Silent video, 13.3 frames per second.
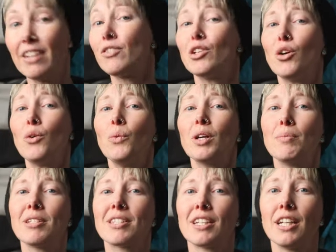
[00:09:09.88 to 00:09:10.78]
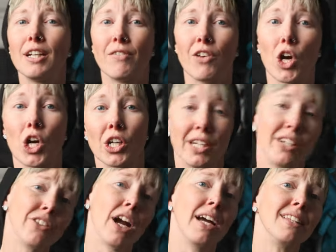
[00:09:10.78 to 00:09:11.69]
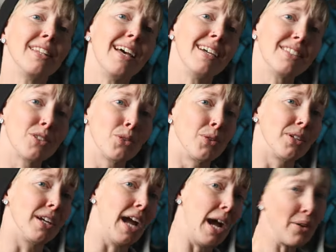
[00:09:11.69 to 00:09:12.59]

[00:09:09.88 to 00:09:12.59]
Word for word: And if you don't want to miss any of our gear highlights or